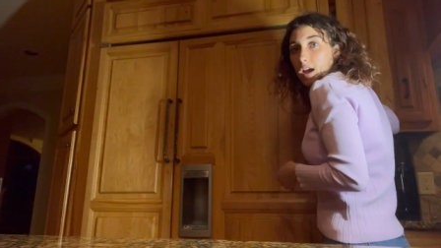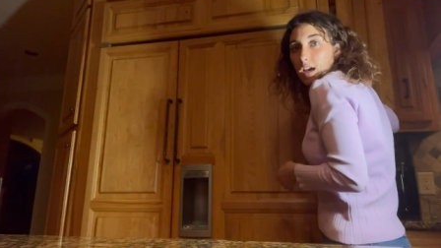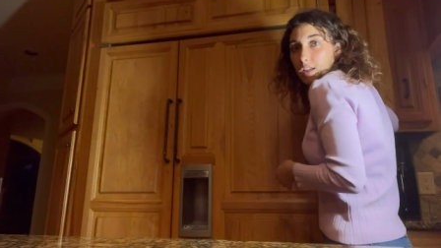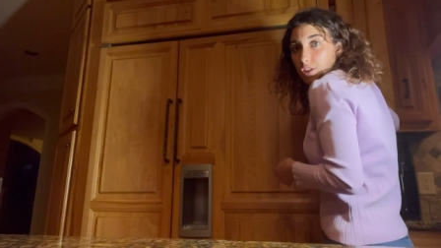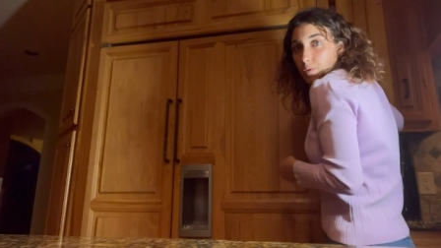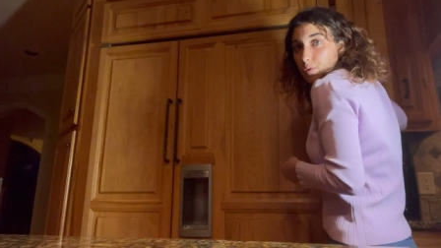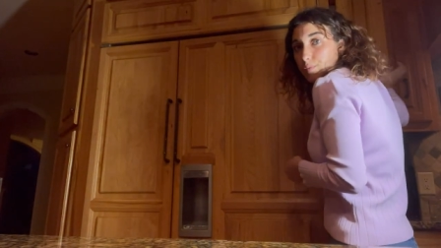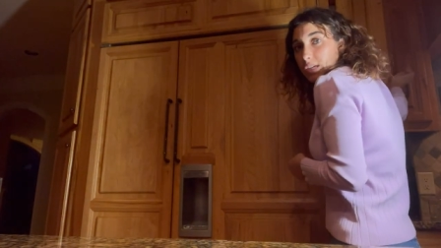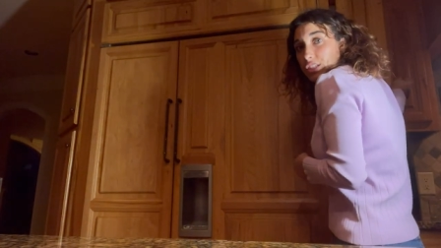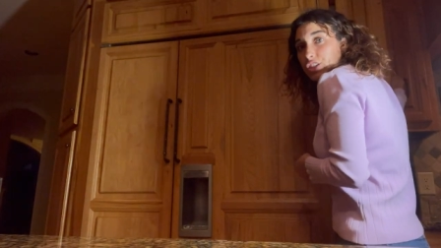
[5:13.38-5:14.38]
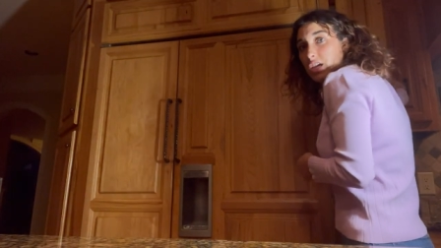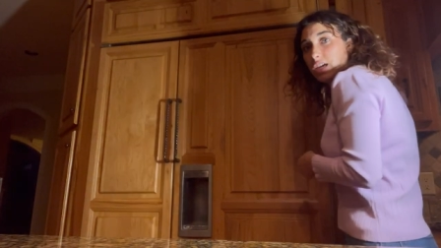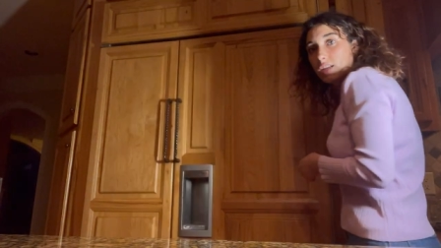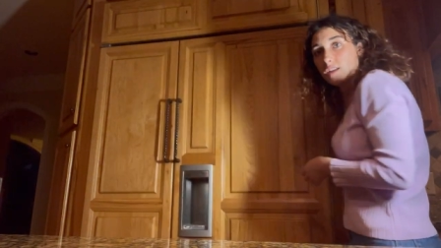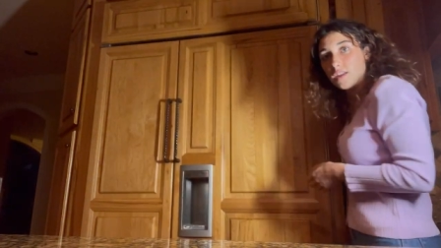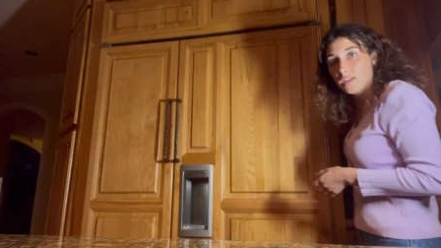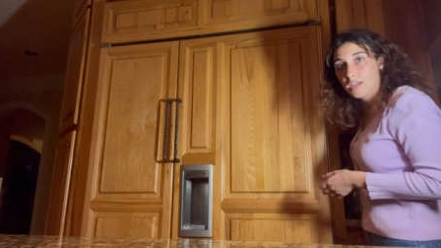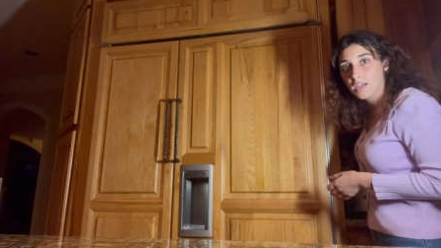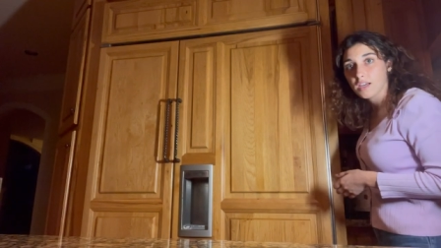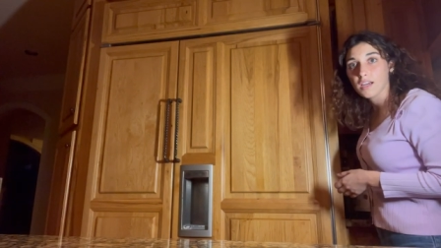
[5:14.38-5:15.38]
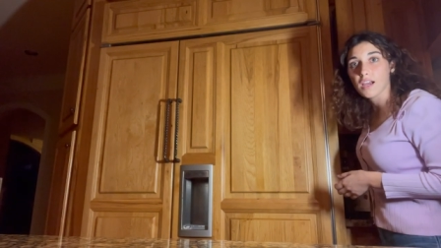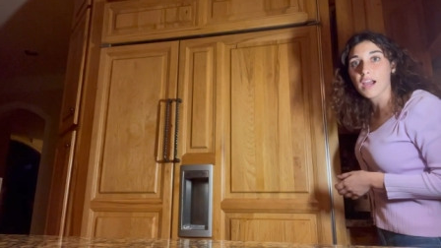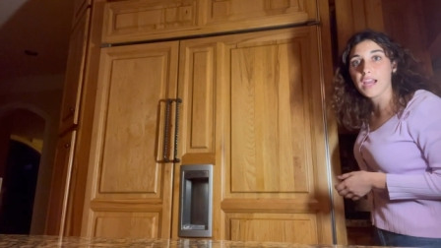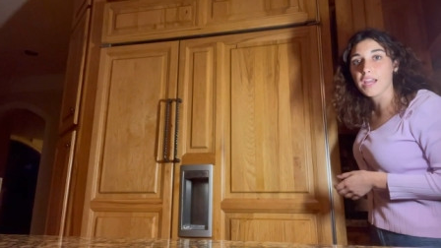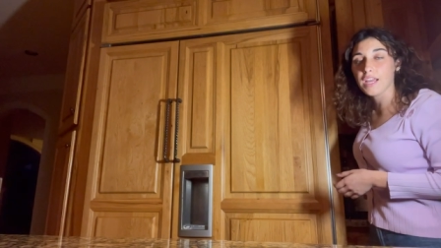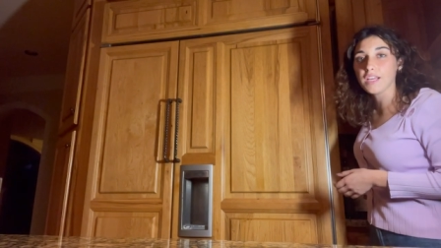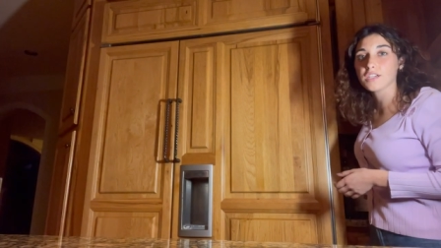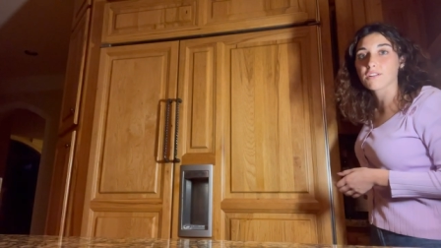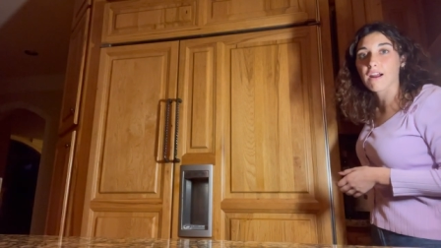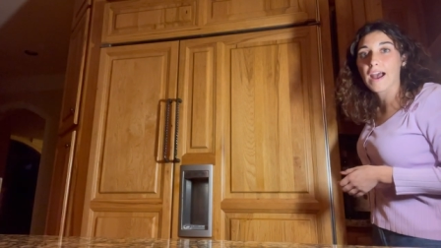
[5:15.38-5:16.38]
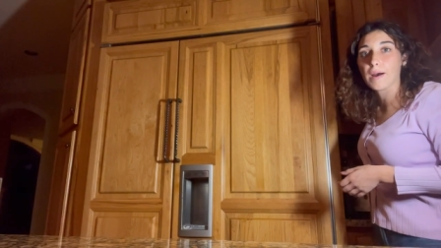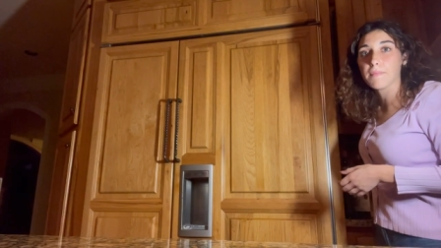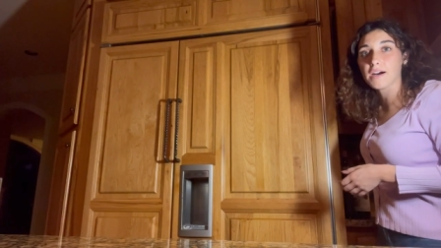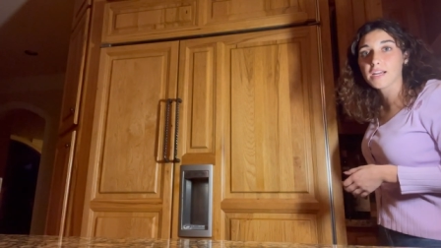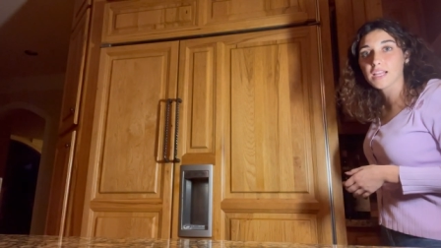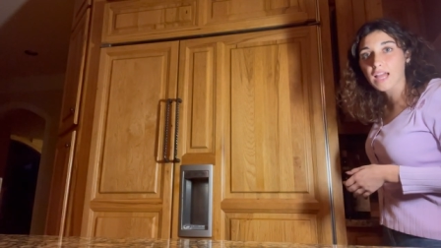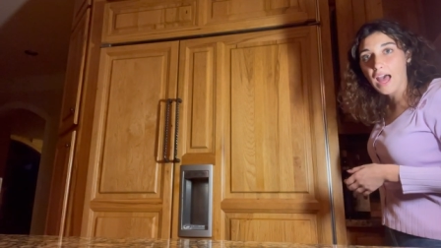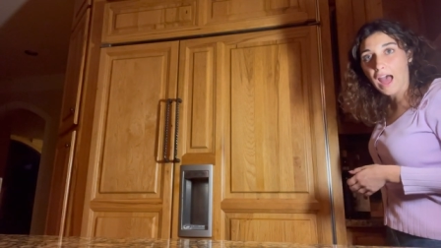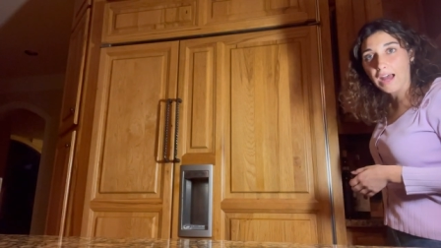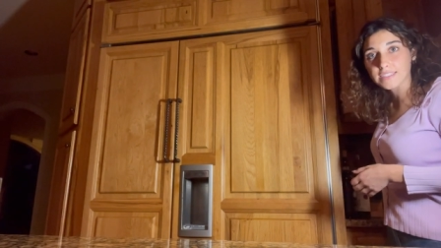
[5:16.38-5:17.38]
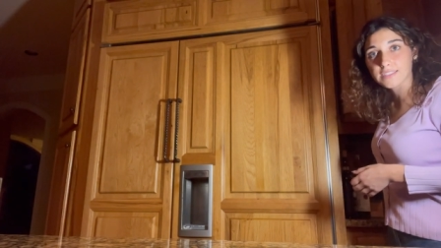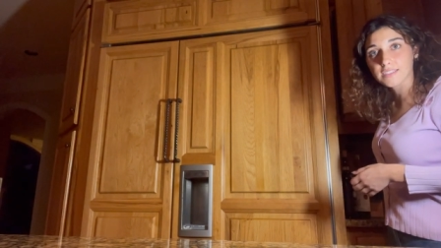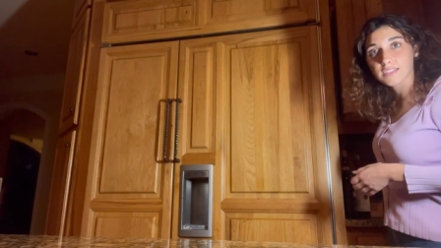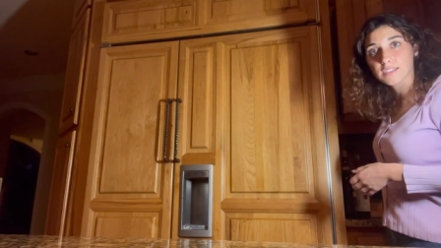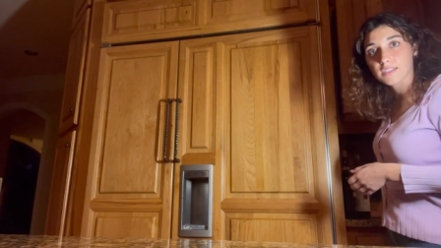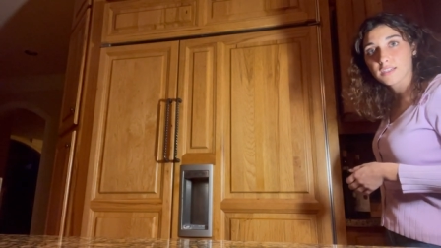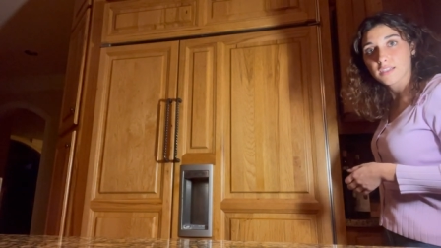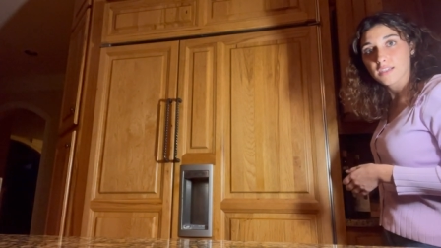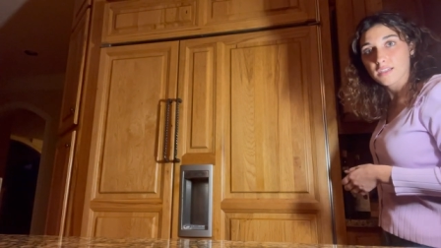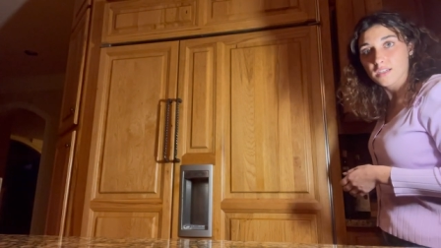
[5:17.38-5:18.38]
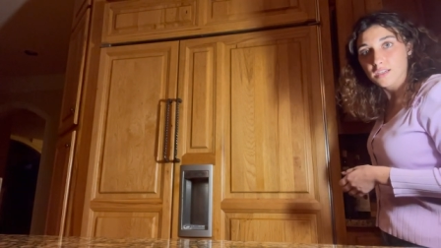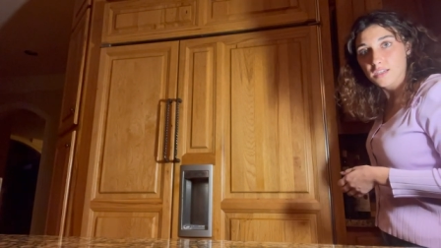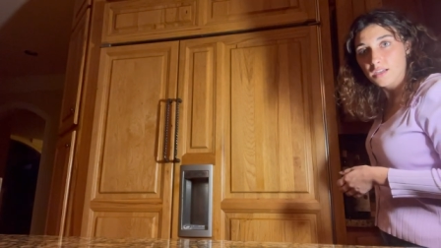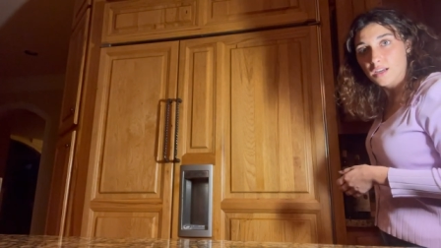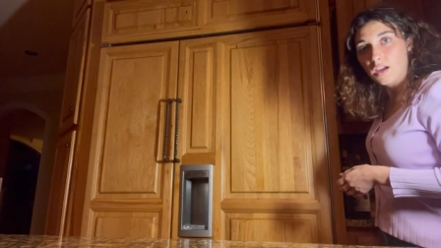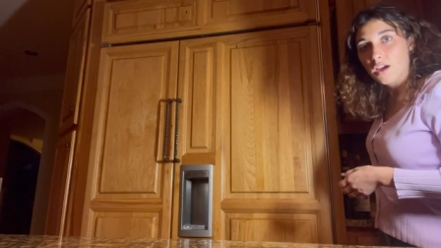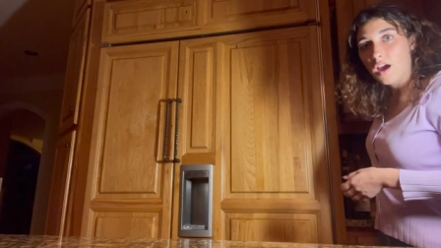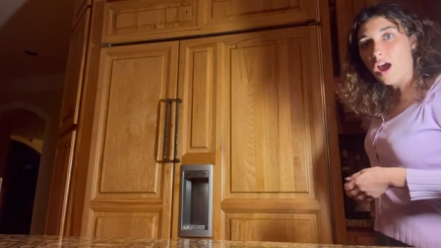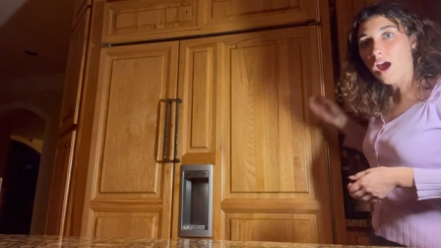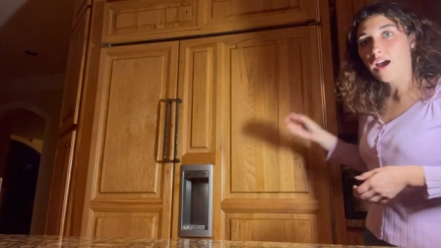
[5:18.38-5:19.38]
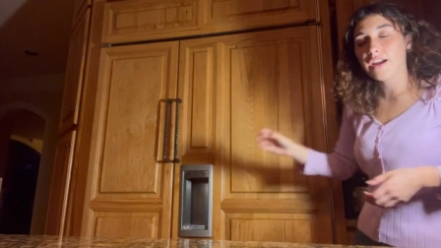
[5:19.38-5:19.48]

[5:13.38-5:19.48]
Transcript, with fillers: and you will reach in and grab a glass. I